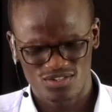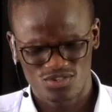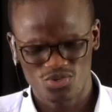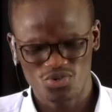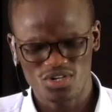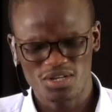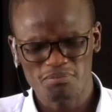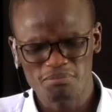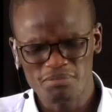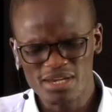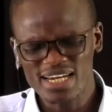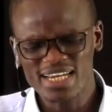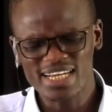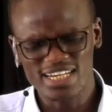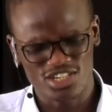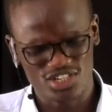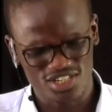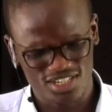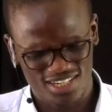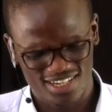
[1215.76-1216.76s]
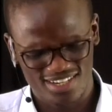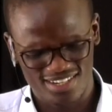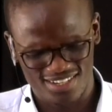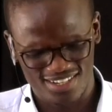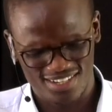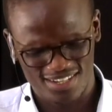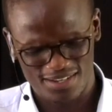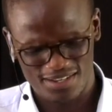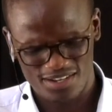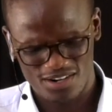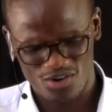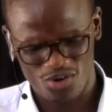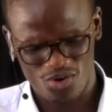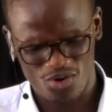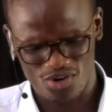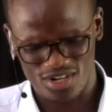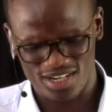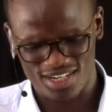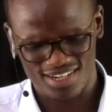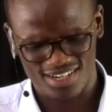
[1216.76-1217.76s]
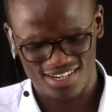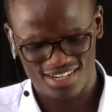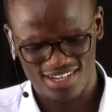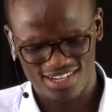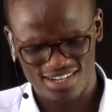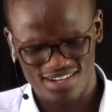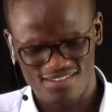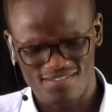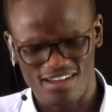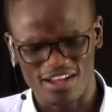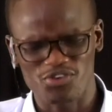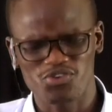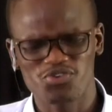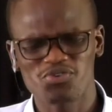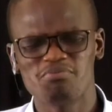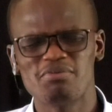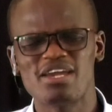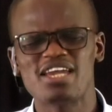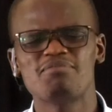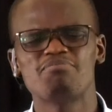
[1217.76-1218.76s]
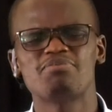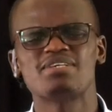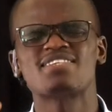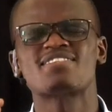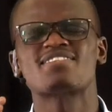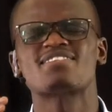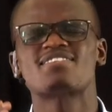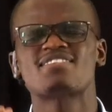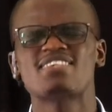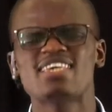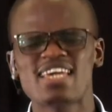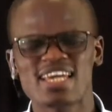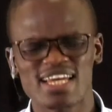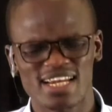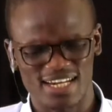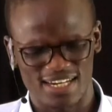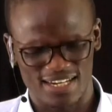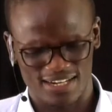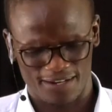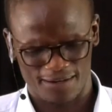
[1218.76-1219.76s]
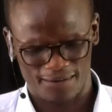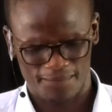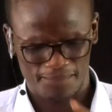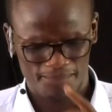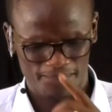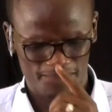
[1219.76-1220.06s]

to diminish, Lord, that you may be seen,